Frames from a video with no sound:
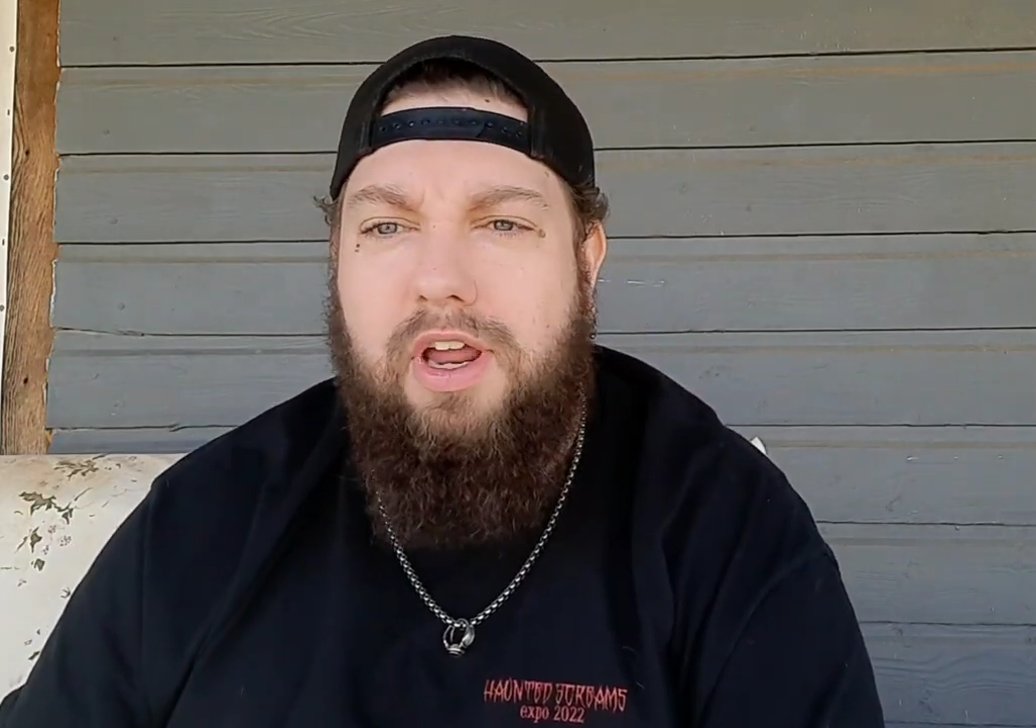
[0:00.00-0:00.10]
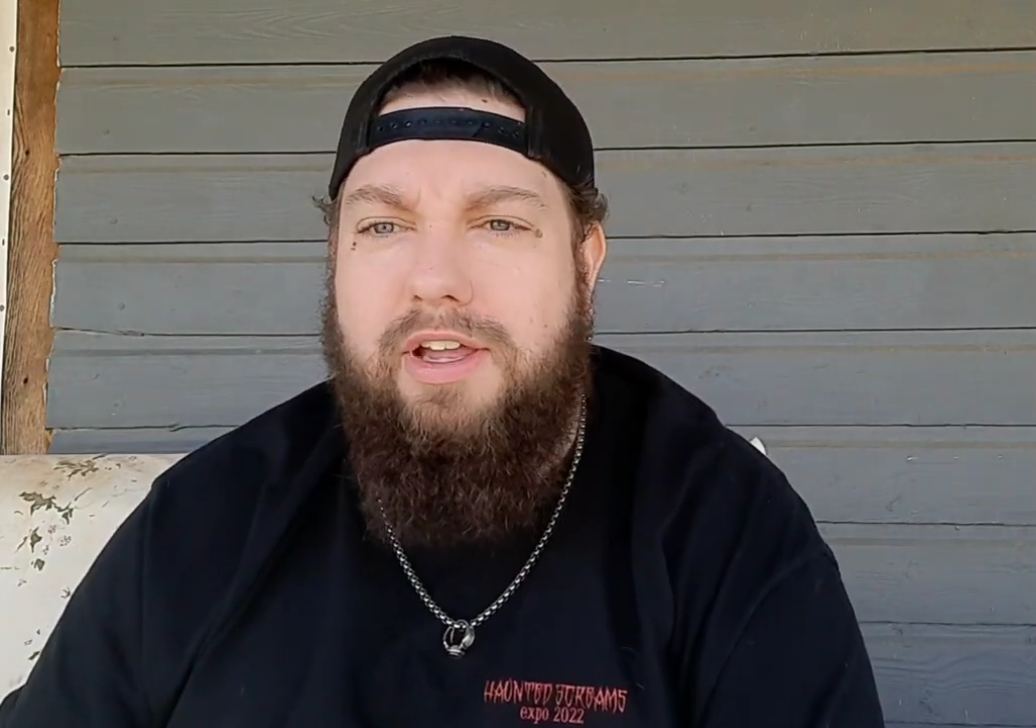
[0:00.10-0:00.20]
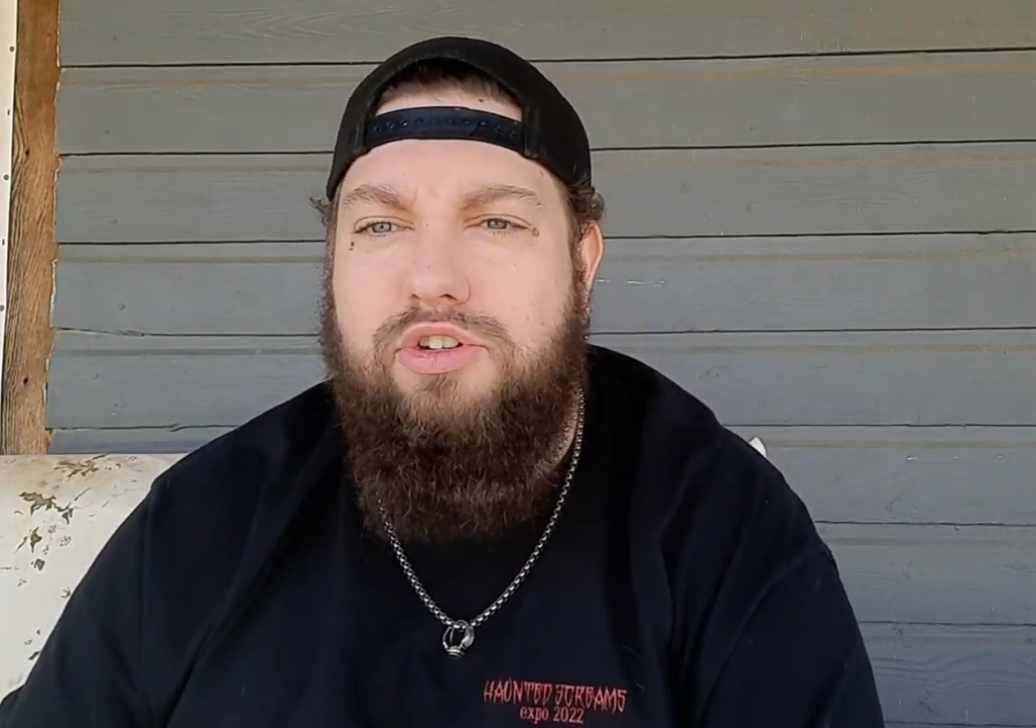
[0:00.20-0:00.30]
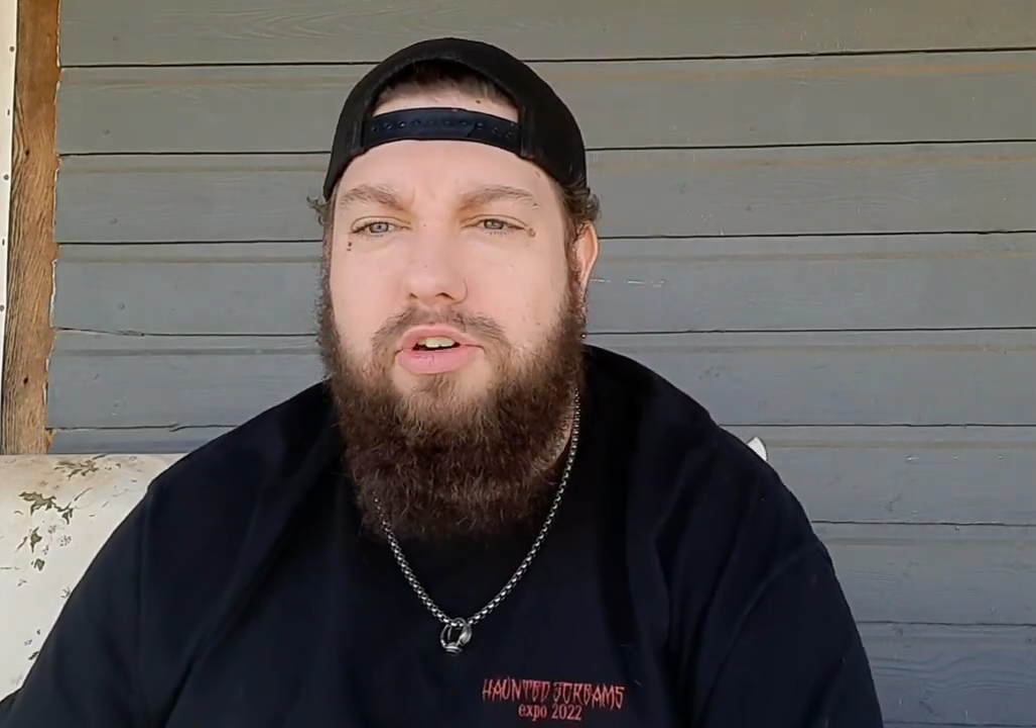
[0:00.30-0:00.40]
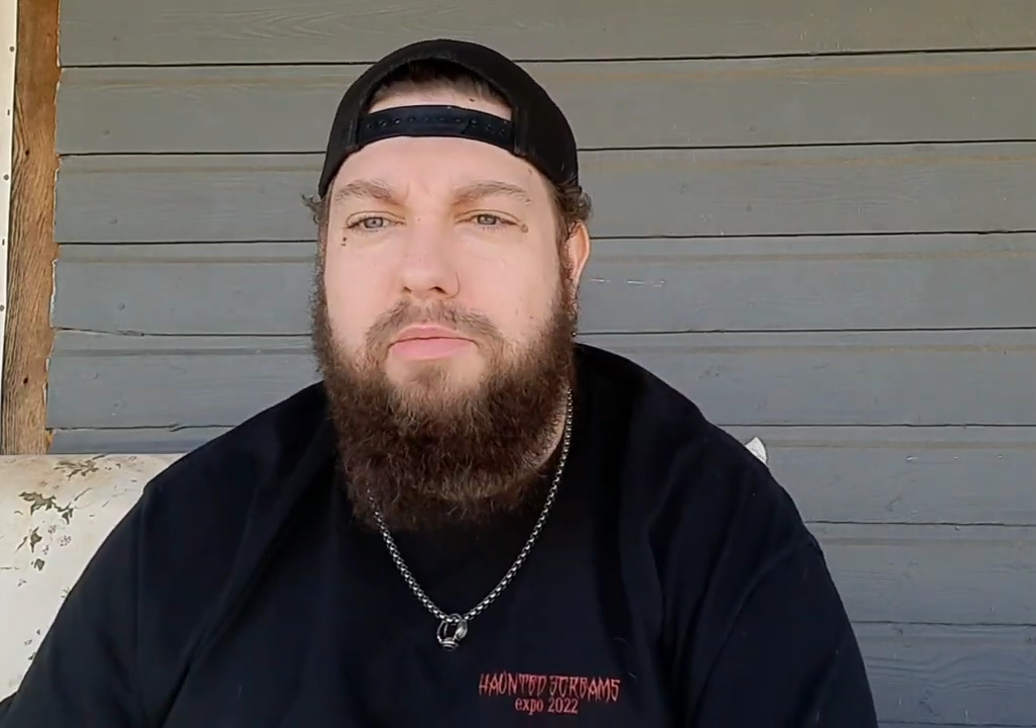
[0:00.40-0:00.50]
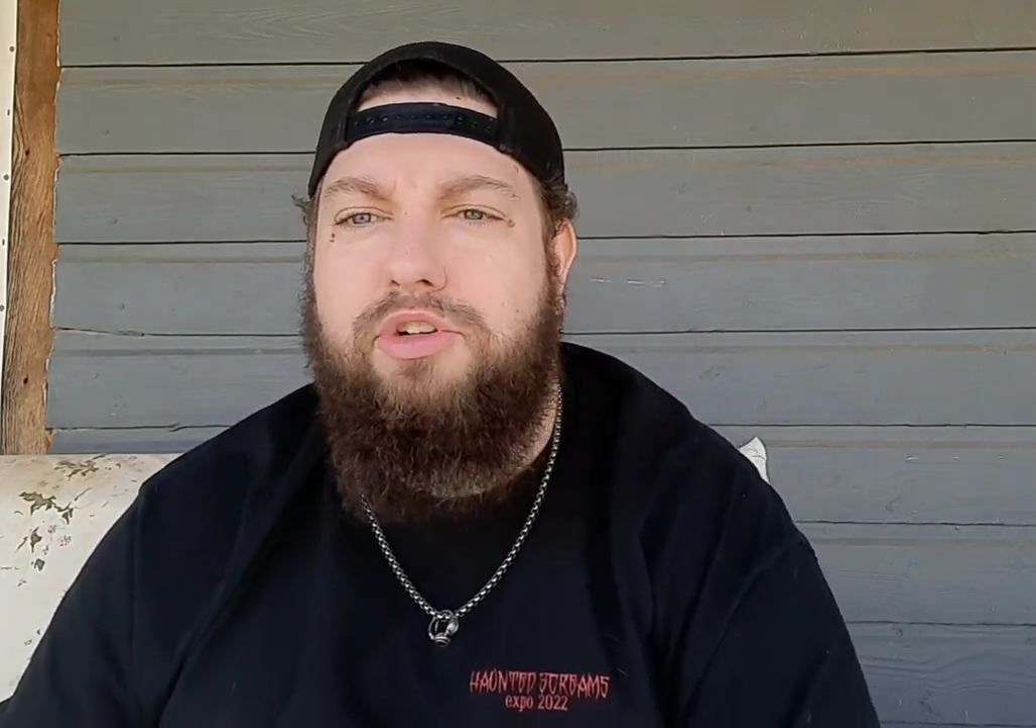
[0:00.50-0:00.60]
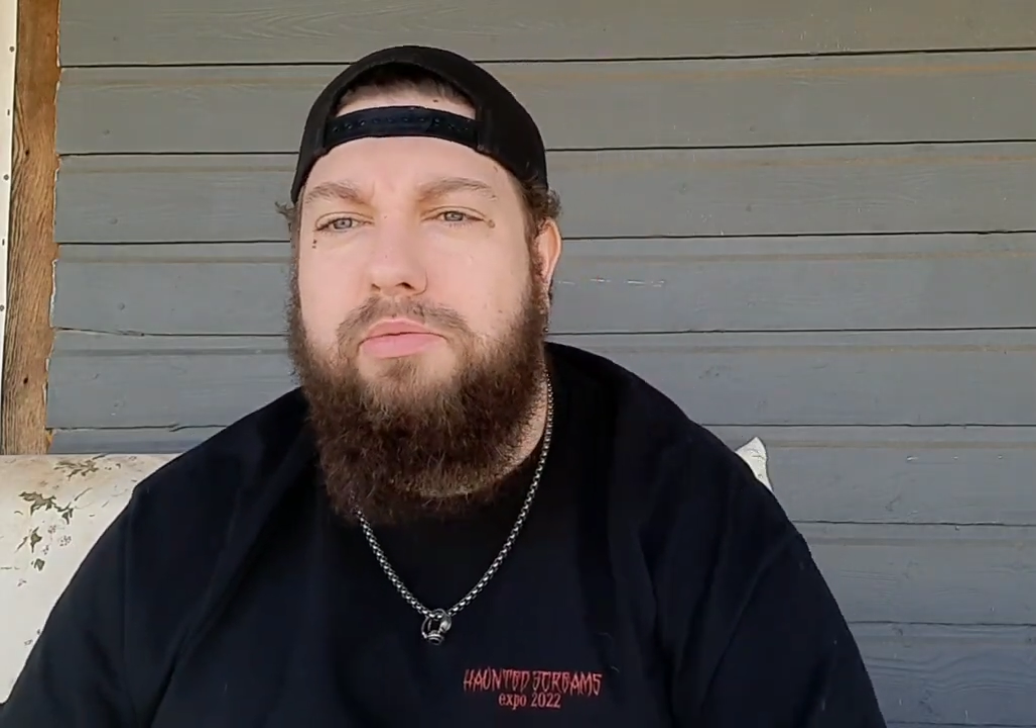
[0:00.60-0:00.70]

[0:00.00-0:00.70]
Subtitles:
not trimming